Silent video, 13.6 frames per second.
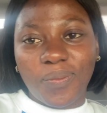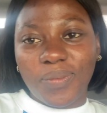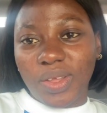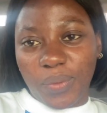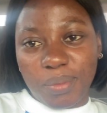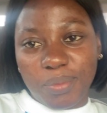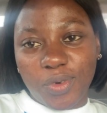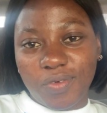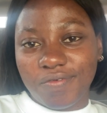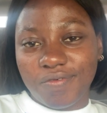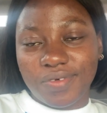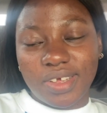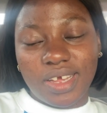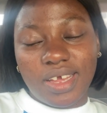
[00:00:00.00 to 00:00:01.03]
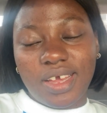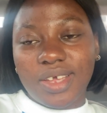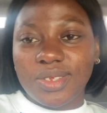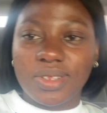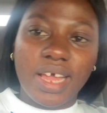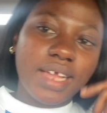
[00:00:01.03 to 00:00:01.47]
we move.
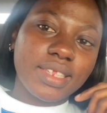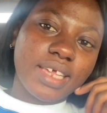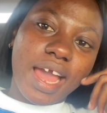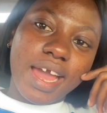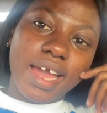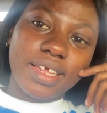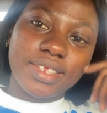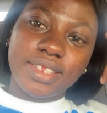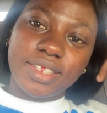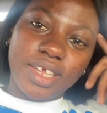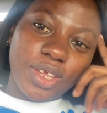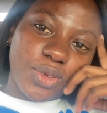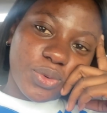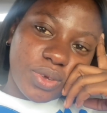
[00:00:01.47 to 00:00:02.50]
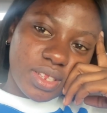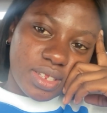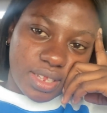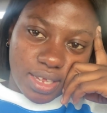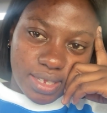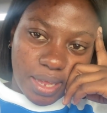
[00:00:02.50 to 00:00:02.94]
So thanks, guys. See you in the next